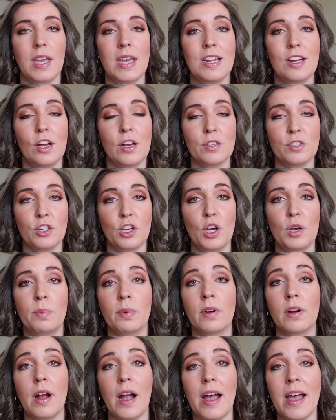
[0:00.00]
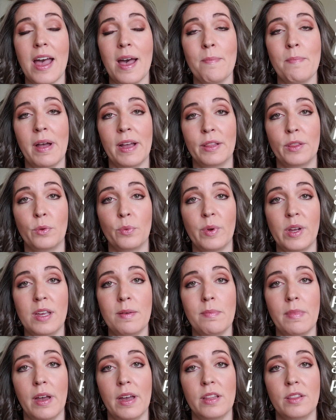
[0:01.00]
In October, I had my
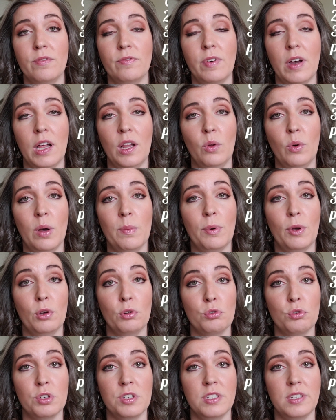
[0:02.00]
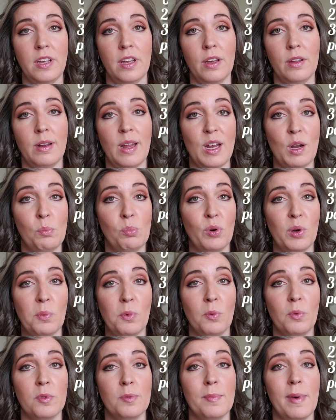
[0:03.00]
3-month follow-up ultrasound and
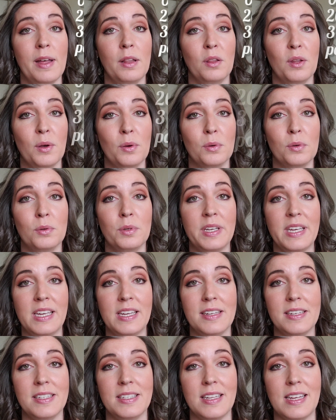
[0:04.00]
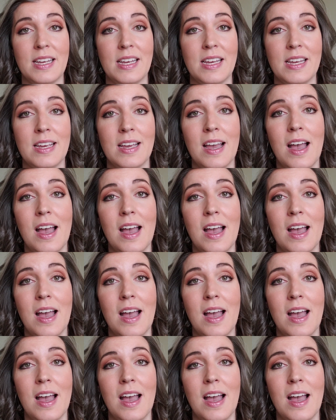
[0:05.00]
appointment with my local ENT.